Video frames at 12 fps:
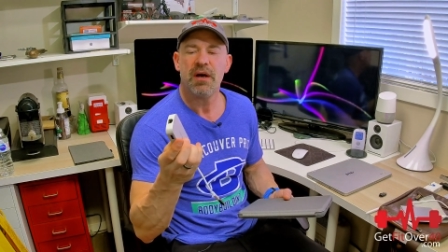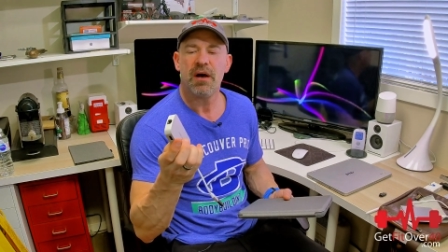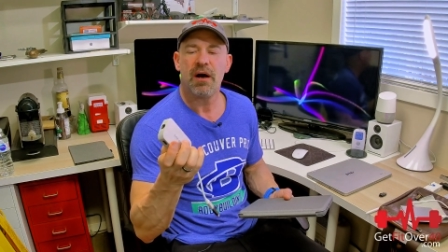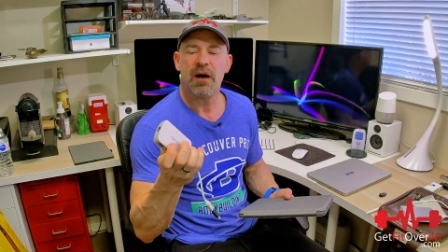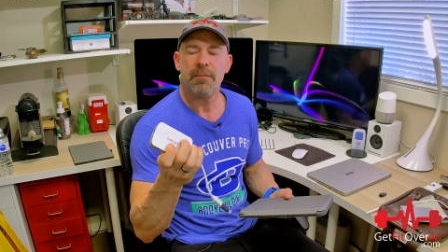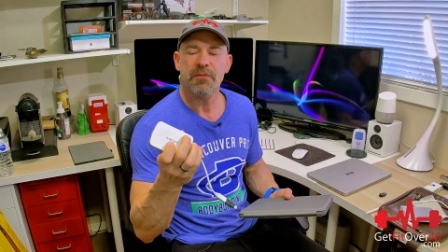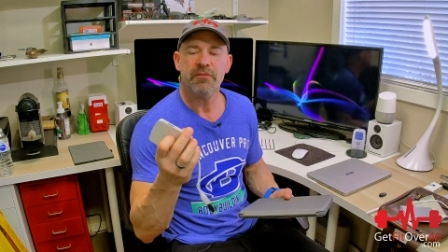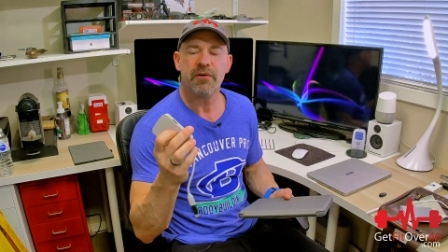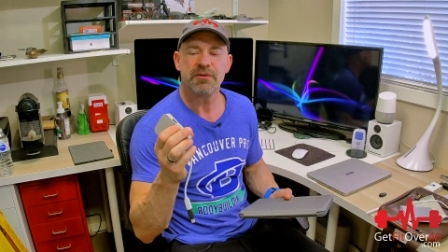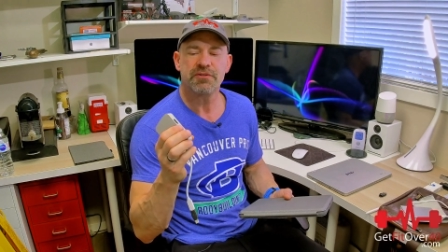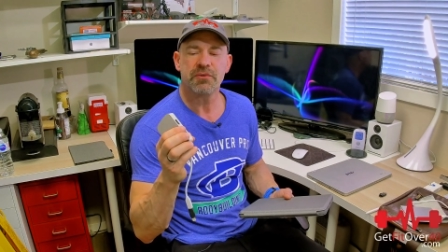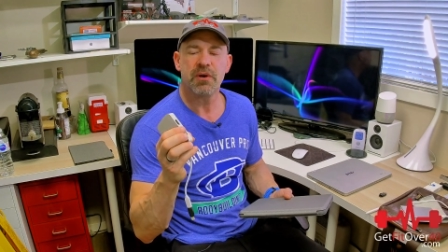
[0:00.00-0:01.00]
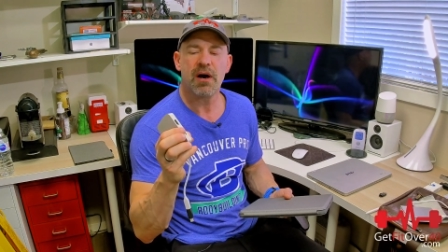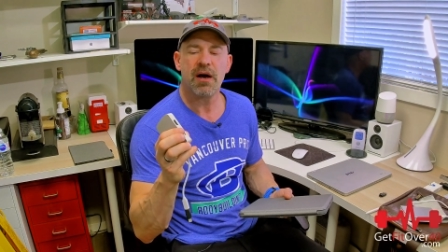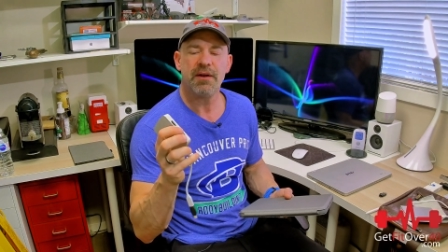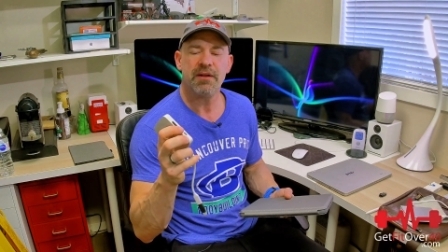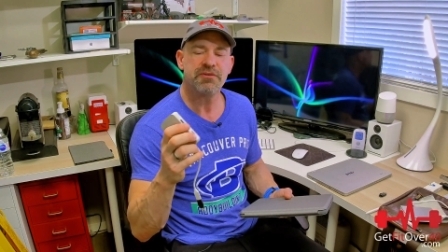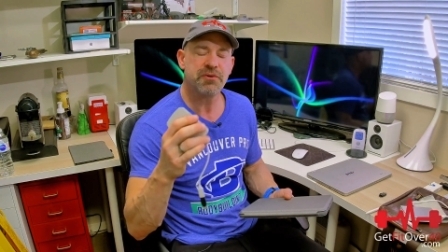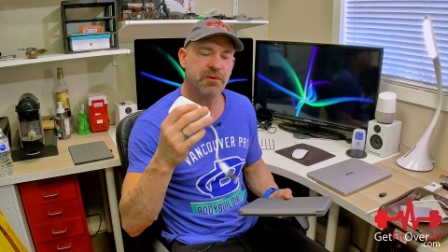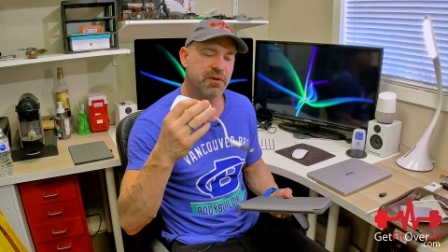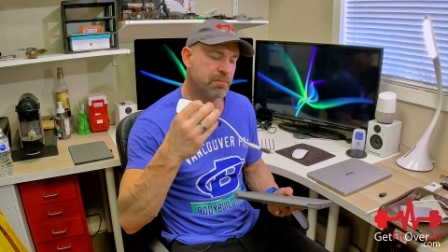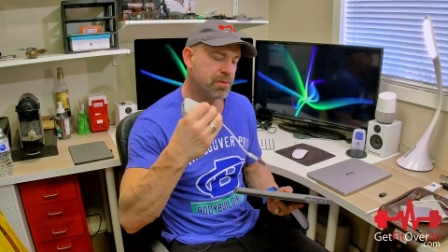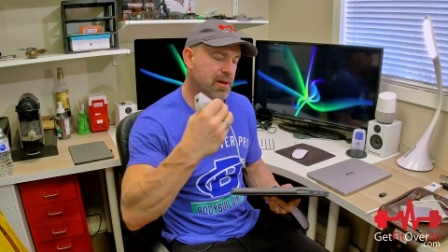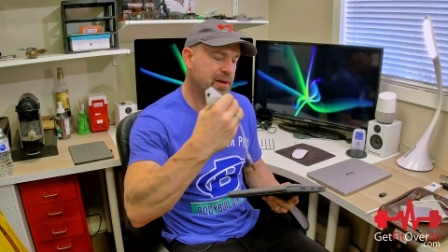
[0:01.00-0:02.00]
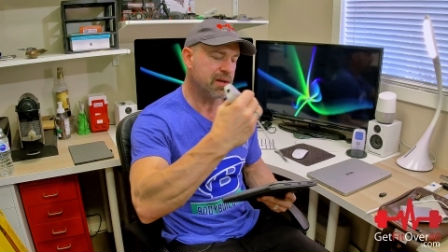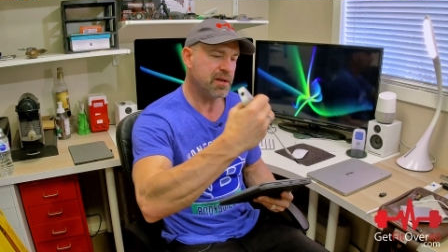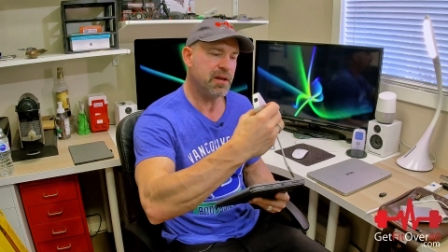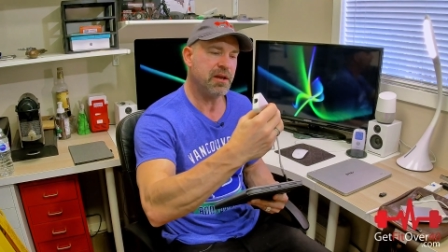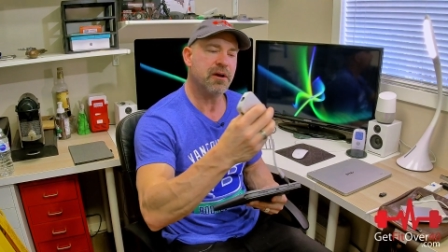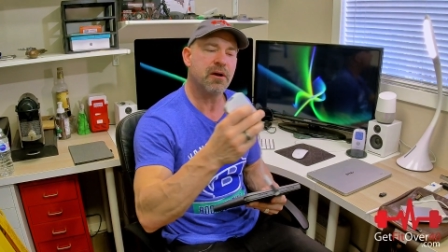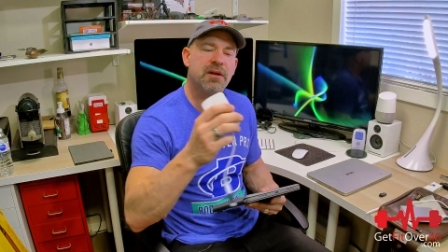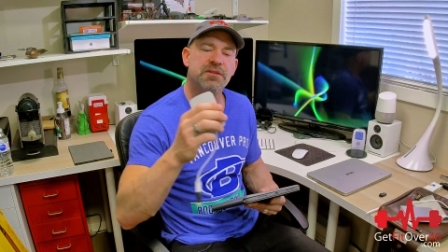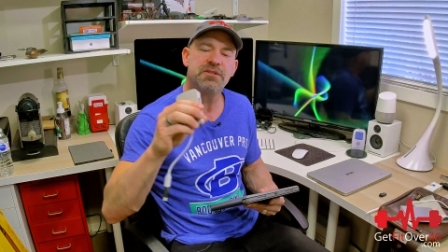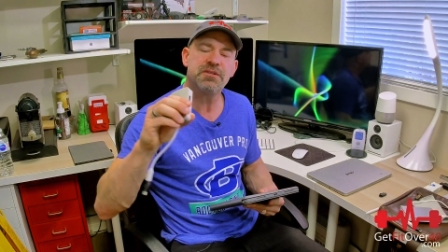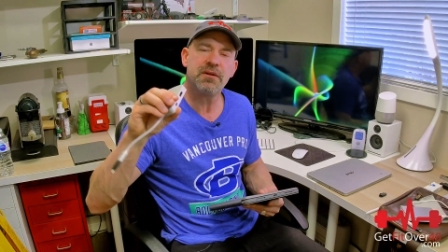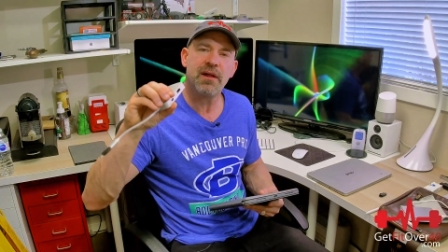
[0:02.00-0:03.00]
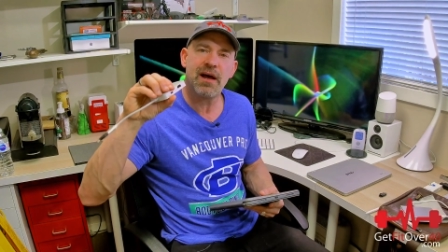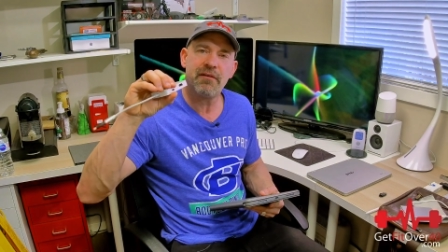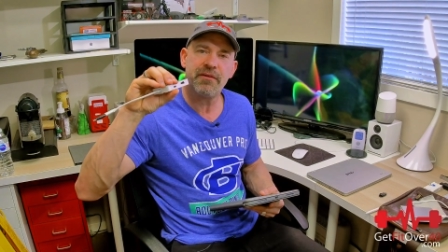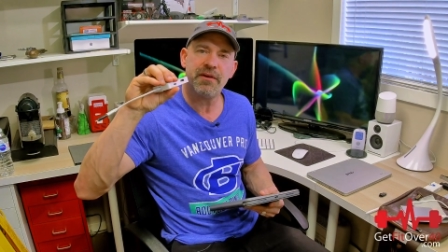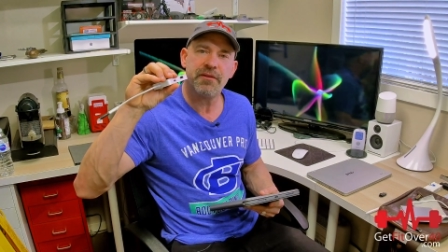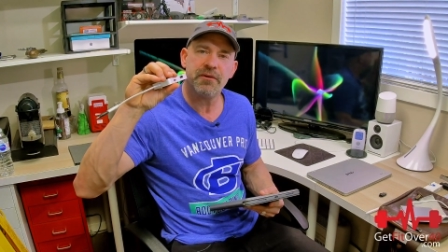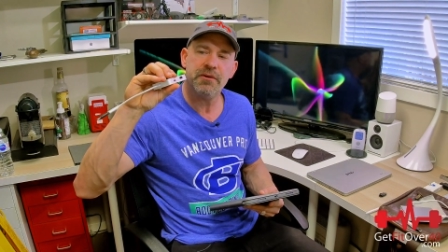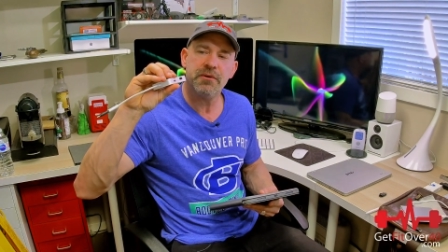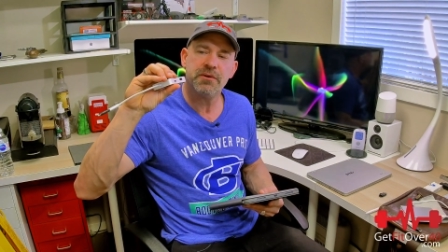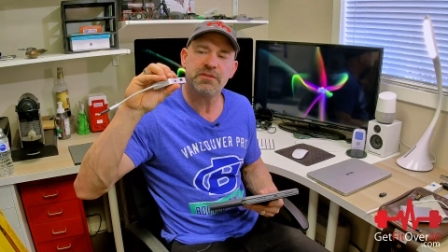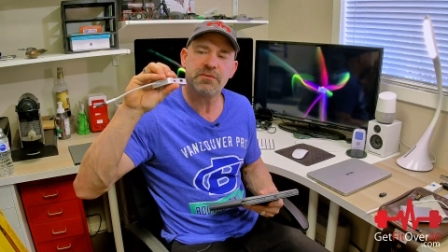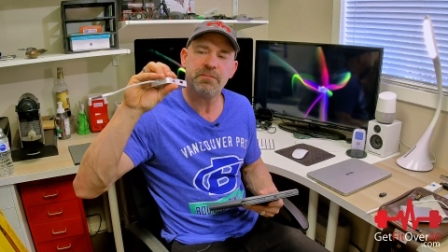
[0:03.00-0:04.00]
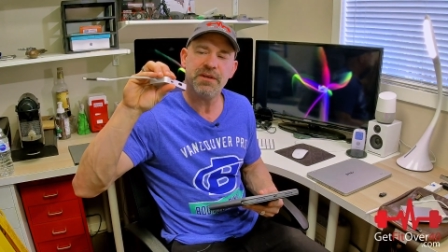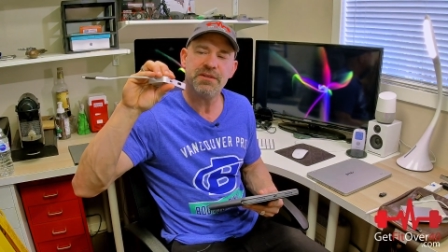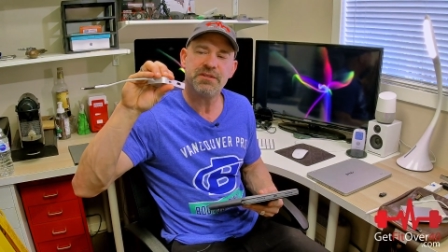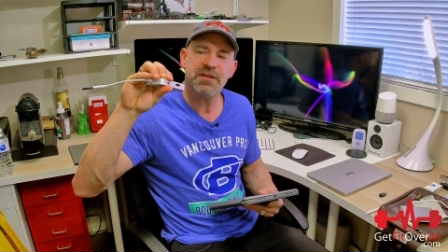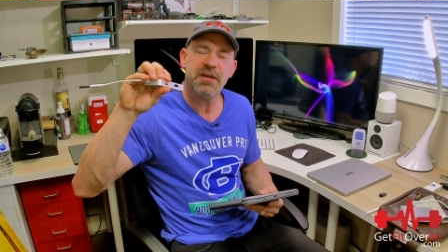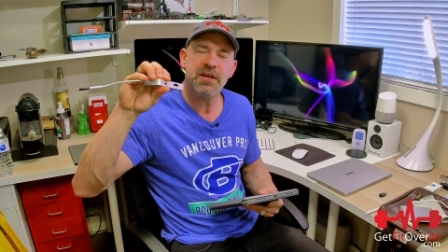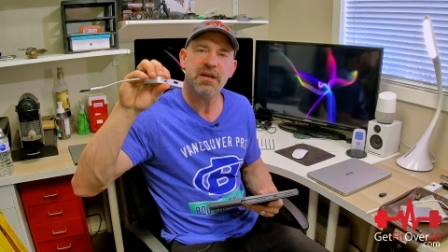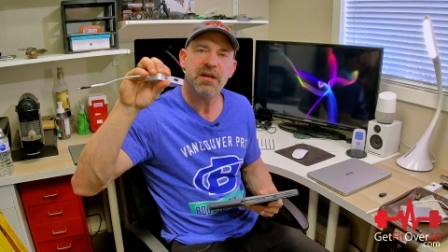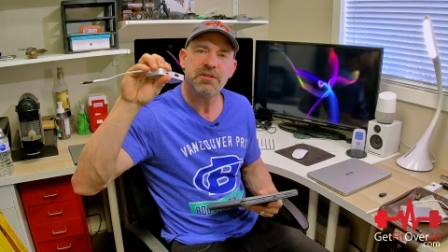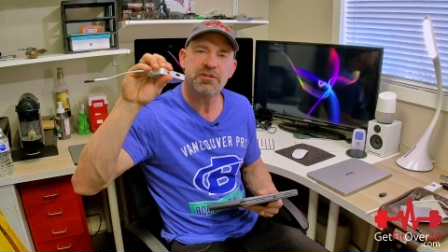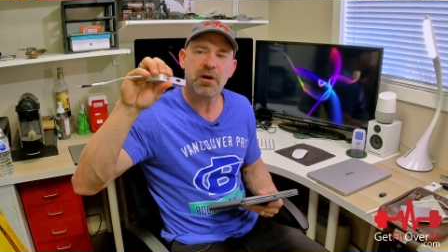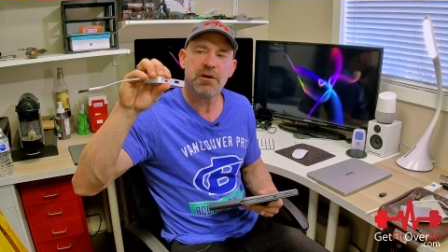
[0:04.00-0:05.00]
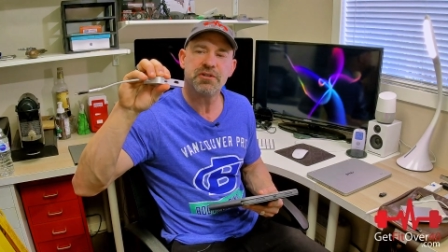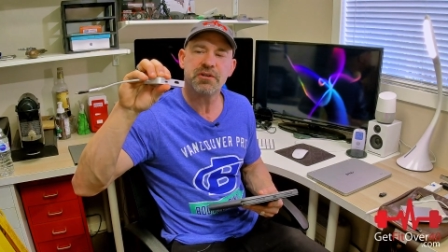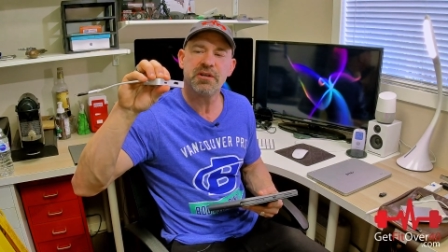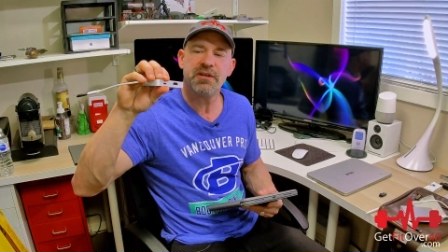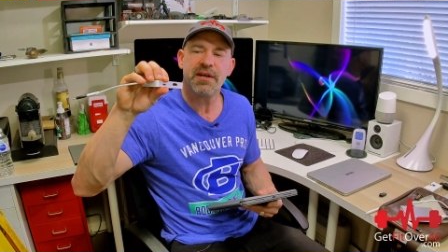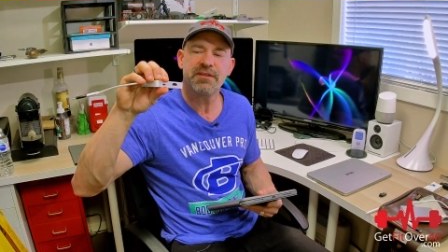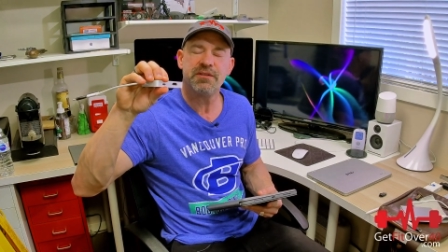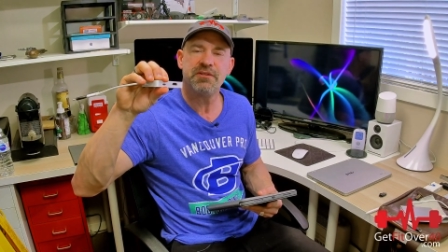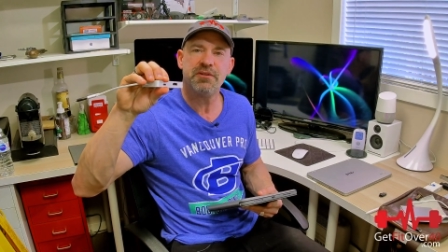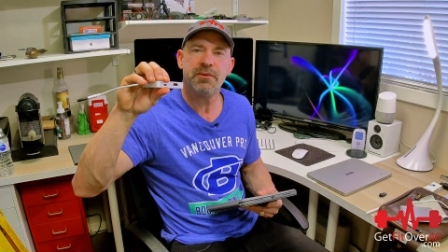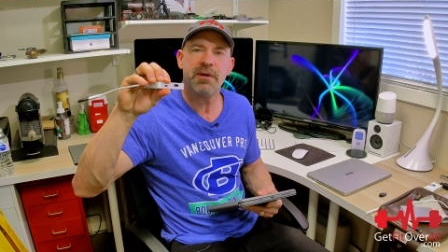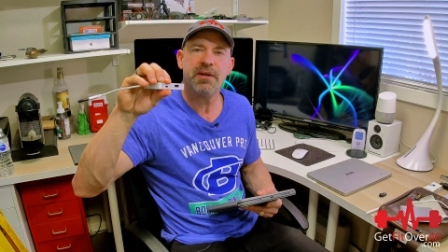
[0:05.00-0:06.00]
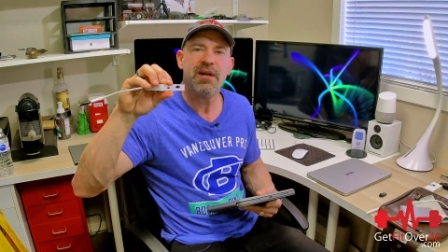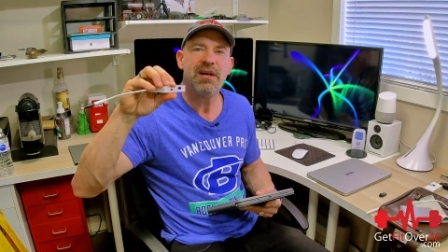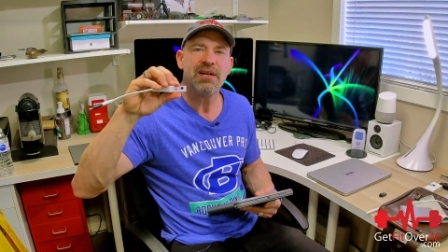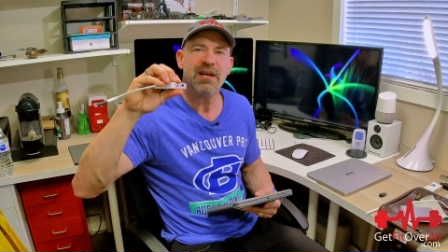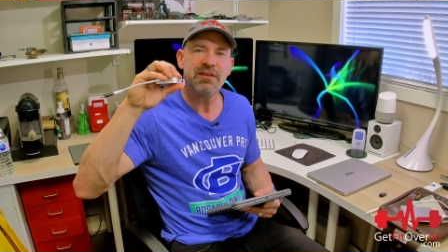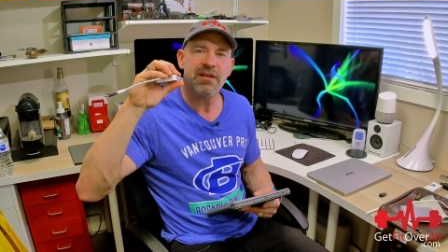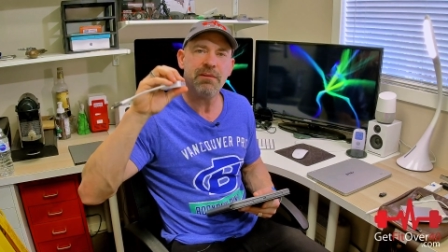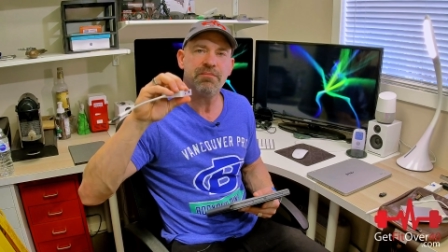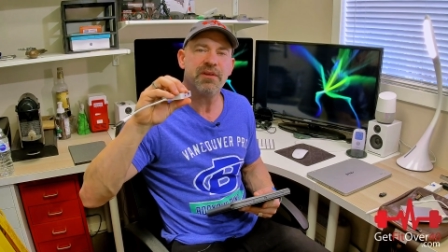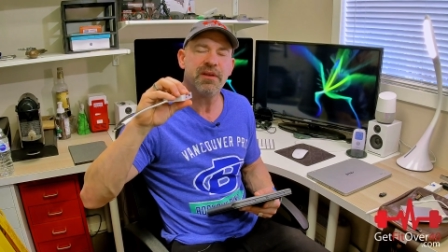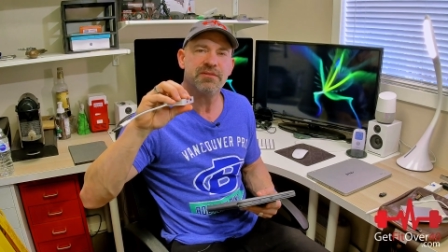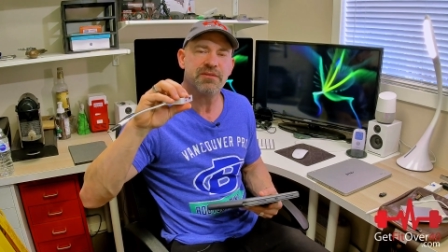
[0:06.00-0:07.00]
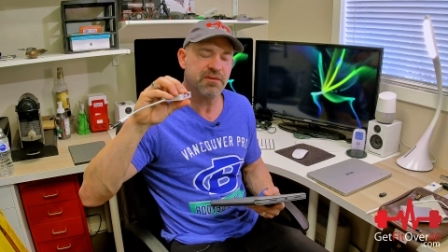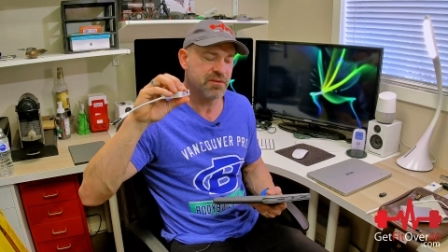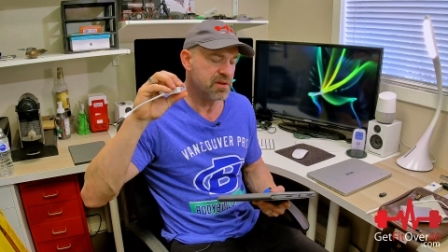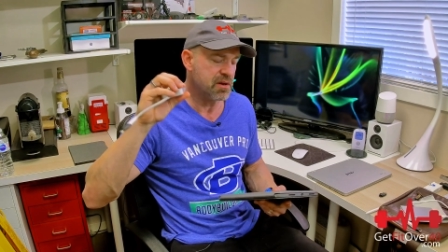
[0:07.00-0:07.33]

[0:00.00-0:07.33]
Um, you've also got, so you can plug into here and still have another USB-C charger connected to it and keep things